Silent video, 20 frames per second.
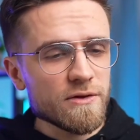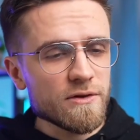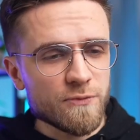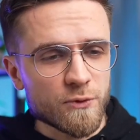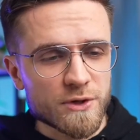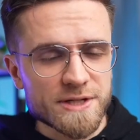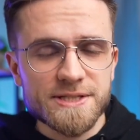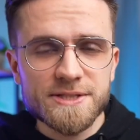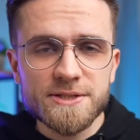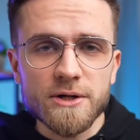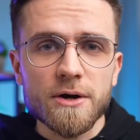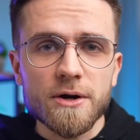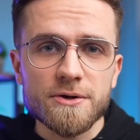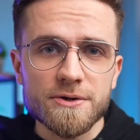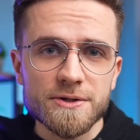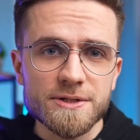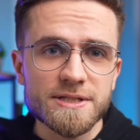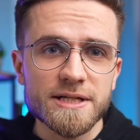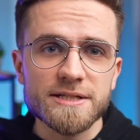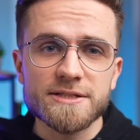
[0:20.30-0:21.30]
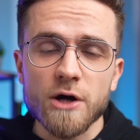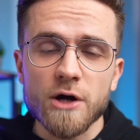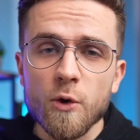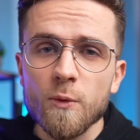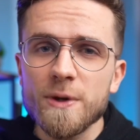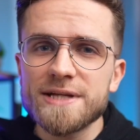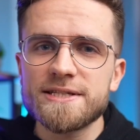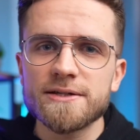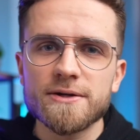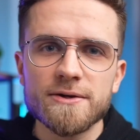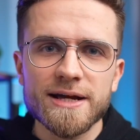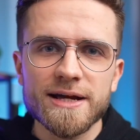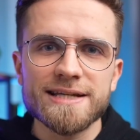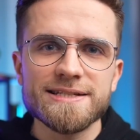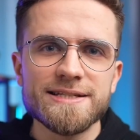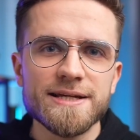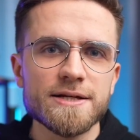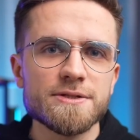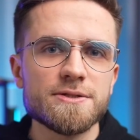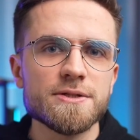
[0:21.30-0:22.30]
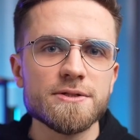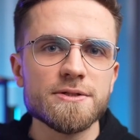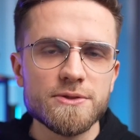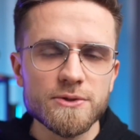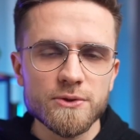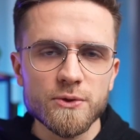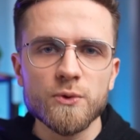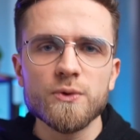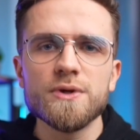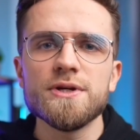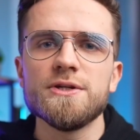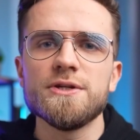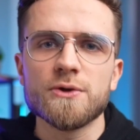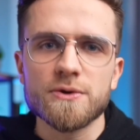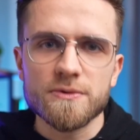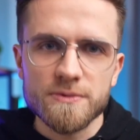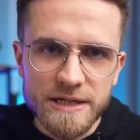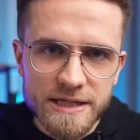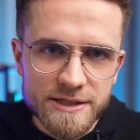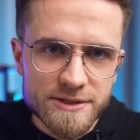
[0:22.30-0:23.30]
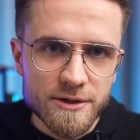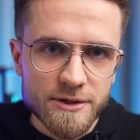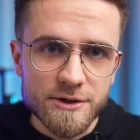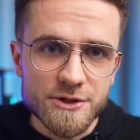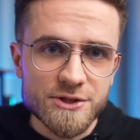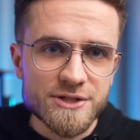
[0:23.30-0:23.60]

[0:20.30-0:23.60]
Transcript: for starters, it's always a good idea to do your research.